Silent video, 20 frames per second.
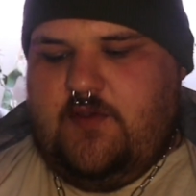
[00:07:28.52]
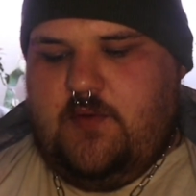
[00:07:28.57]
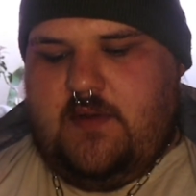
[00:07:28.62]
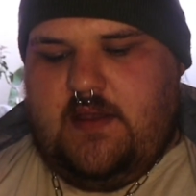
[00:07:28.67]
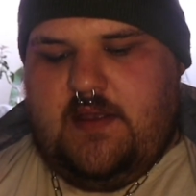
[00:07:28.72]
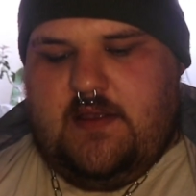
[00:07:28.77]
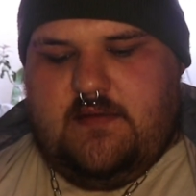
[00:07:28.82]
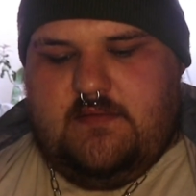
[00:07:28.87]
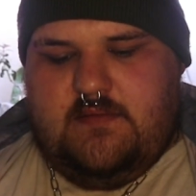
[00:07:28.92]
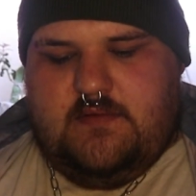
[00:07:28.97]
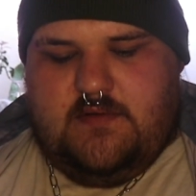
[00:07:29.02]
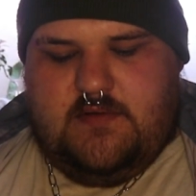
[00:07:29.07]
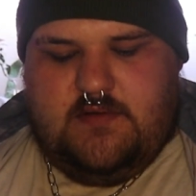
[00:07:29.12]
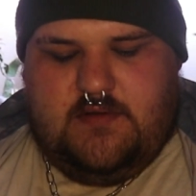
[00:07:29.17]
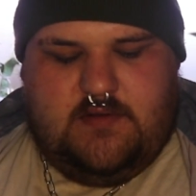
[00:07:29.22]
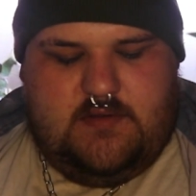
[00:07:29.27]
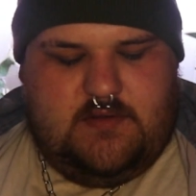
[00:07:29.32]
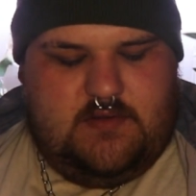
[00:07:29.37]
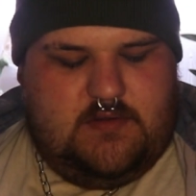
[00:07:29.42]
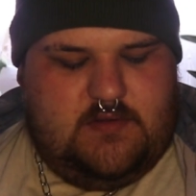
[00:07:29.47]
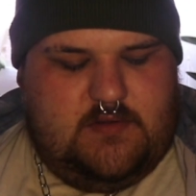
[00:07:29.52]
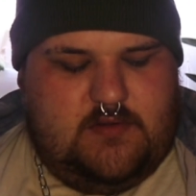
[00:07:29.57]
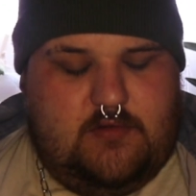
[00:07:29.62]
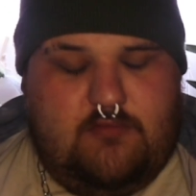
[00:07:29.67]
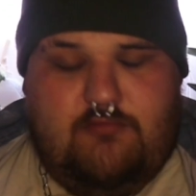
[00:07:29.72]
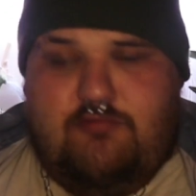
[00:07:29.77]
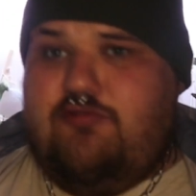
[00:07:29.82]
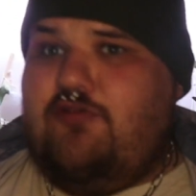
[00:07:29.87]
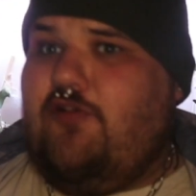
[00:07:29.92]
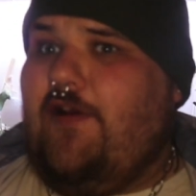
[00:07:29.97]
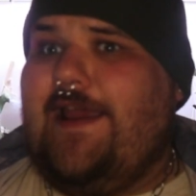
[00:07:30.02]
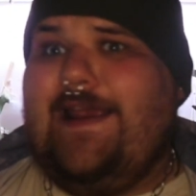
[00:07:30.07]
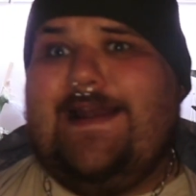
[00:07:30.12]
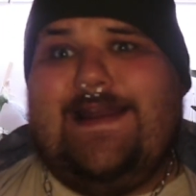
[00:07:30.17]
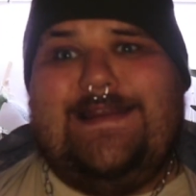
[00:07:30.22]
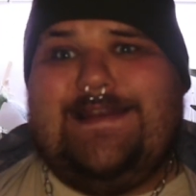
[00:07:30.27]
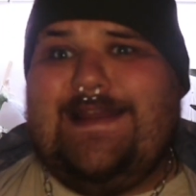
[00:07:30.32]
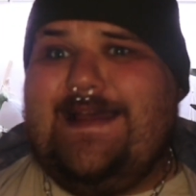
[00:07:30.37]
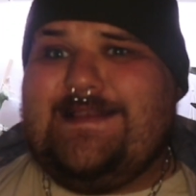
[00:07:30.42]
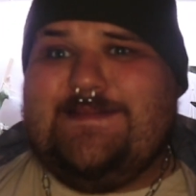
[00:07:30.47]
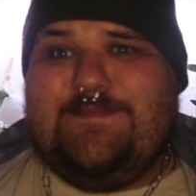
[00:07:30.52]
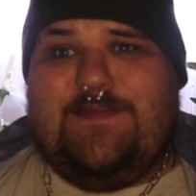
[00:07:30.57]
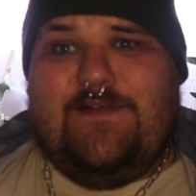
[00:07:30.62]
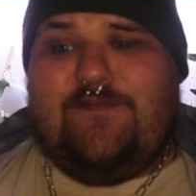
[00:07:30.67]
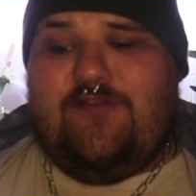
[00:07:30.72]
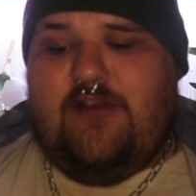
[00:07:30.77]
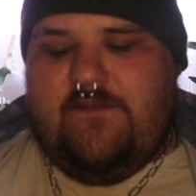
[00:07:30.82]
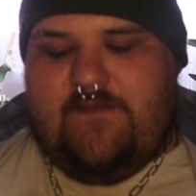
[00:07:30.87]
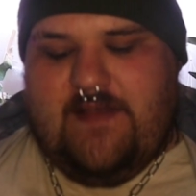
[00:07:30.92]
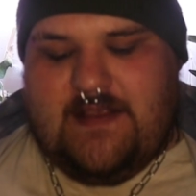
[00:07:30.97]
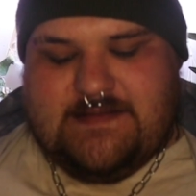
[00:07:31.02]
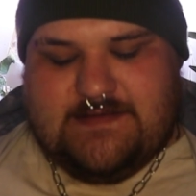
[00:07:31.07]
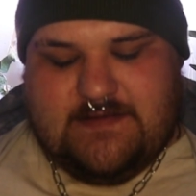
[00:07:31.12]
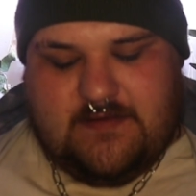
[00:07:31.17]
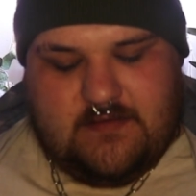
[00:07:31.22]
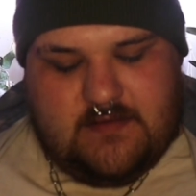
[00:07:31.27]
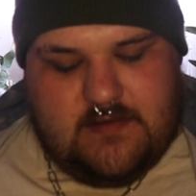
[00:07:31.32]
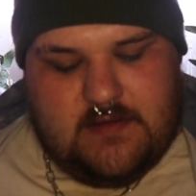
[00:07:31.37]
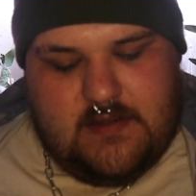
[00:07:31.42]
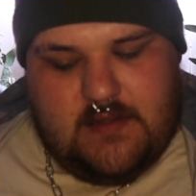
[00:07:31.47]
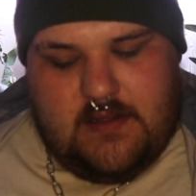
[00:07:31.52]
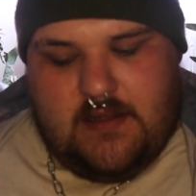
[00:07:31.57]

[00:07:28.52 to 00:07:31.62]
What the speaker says: if you were really desperate for a vessel.